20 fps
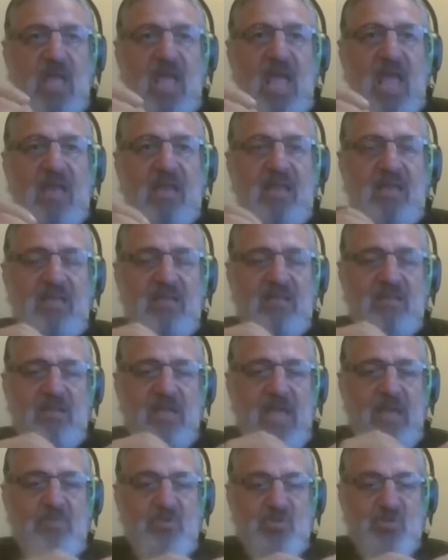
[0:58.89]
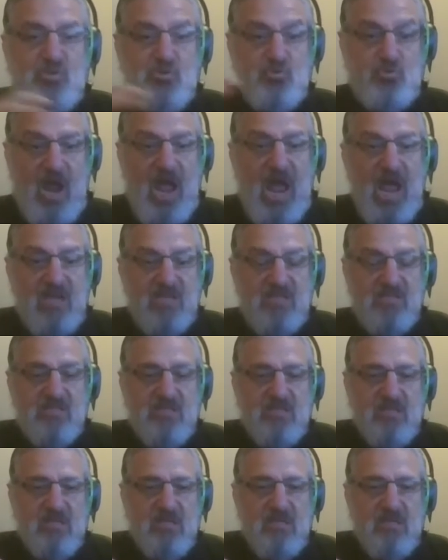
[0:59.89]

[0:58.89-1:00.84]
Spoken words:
and it abstracts